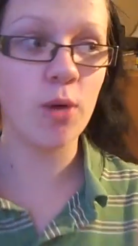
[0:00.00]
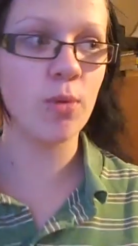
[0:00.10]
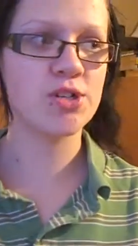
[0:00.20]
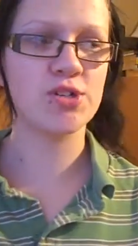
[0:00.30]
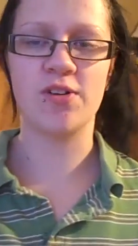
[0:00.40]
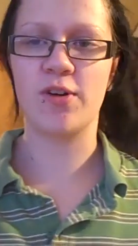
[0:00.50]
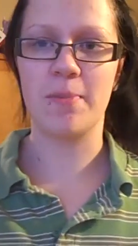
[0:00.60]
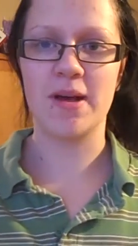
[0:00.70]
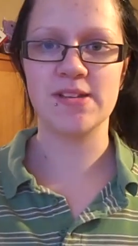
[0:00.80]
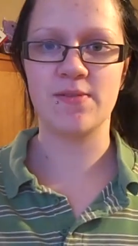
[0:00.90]
I want to do
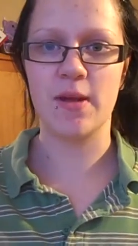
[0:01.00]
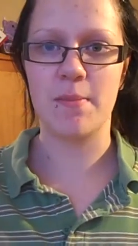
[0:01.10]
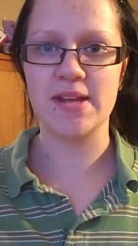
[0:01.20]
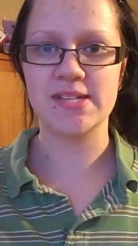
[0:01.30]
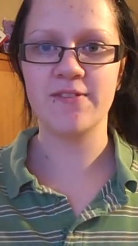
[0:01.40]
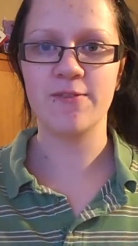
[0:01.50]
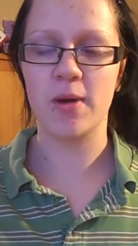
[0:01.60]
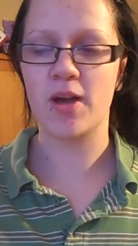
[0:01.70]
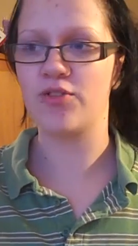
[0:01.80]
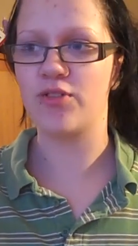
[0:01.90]
something massively amazing for
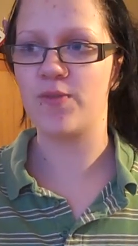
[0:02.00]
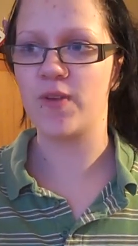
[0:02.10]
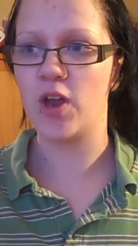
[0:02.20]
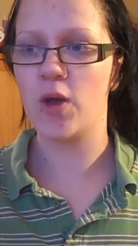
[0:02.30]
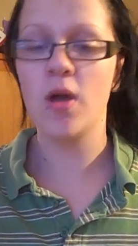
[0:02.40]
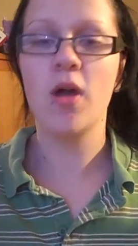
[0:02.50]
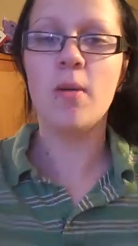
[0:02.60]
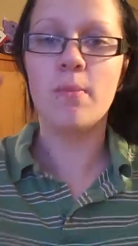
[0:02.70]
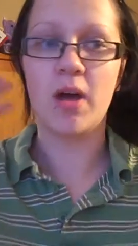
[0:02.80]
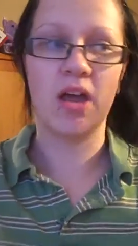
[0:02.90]
my 100th video,
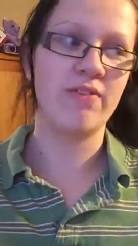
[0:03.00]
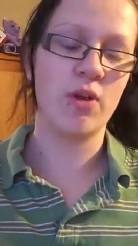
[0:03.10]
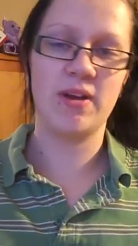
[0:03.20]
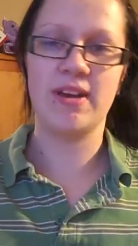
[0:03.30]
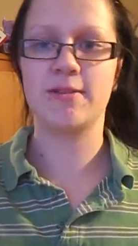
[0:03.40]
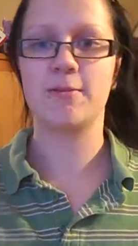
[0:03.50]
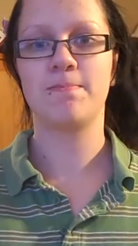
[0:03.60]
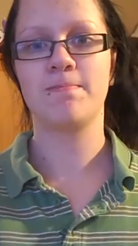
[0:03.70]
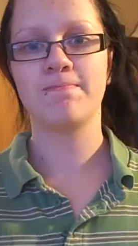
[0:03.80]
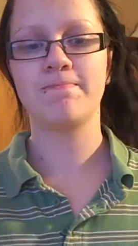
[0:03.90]
but I have no ideas.
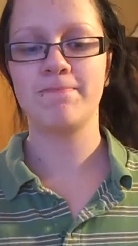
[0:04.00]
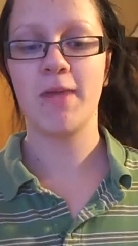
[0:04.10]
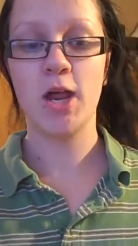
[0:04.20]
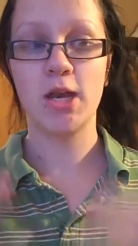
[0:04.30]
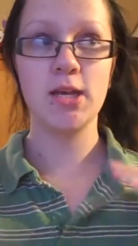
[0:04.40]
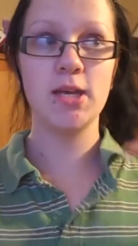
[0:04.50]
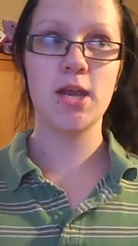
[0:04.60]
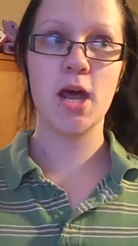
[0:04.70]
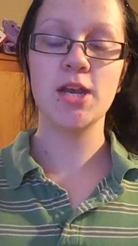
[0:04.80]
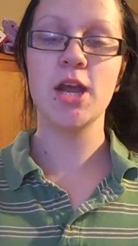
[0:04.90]

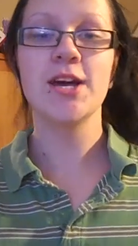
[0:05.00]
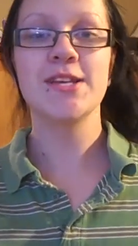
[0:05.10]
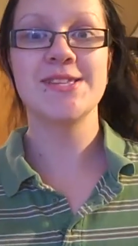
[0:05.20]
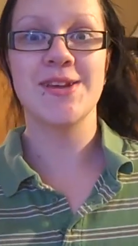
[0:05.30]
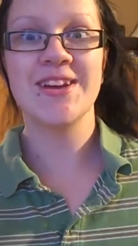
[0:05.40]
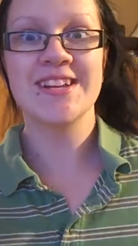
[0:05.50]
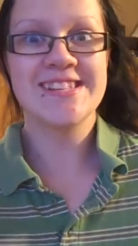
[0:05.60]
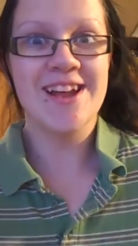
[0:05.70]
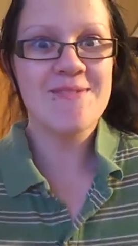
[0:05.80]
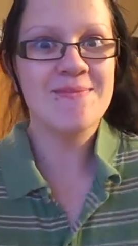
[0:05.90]
None. So you can
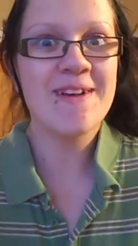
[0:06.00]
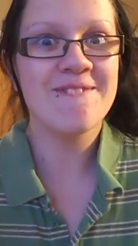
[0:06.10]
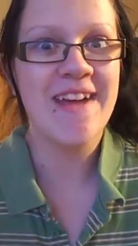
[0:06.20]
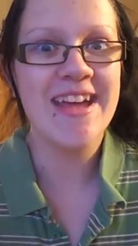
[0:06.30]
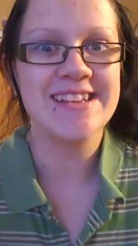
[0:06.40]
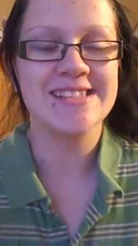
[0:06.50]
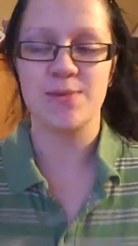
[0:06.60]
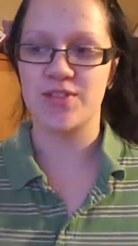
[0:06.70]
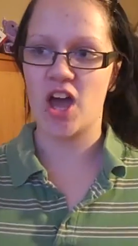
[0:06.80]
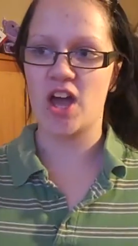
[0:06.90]
stare at my
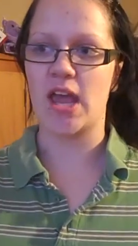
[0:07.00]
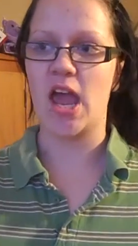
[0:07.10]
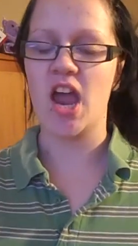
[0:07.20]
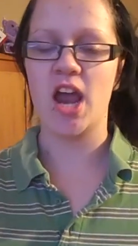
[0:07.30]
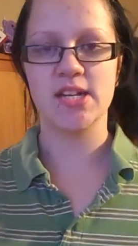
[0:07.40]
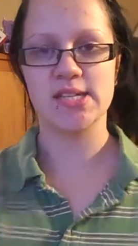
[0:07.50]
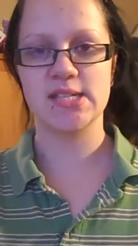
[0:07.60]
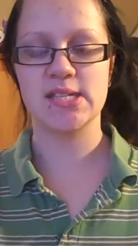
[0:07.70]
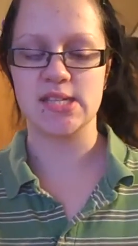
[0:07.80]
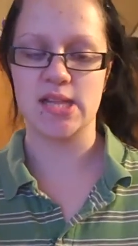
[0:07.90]
face with curly hair and a
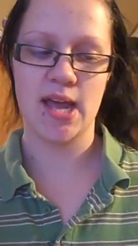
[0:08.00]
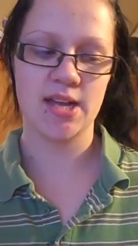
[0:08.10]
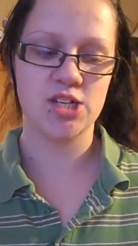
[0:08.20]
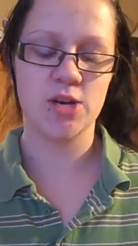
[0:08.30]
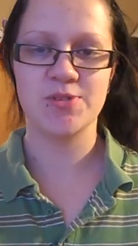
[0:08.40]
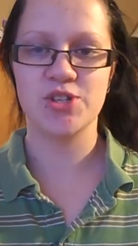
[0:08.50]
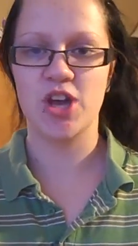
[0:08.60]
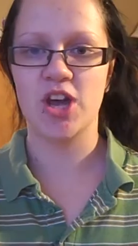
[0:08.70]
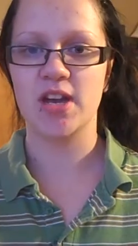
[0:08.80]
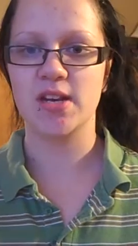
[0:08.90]
slacked up
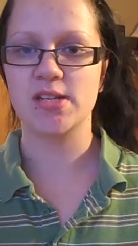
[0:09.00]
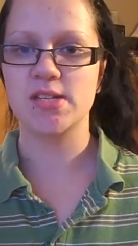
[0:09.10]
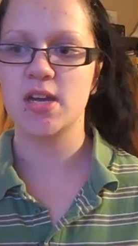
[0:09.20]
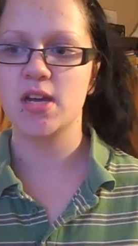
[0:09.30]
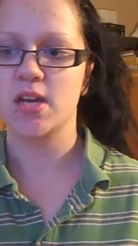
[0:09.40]
shirt and...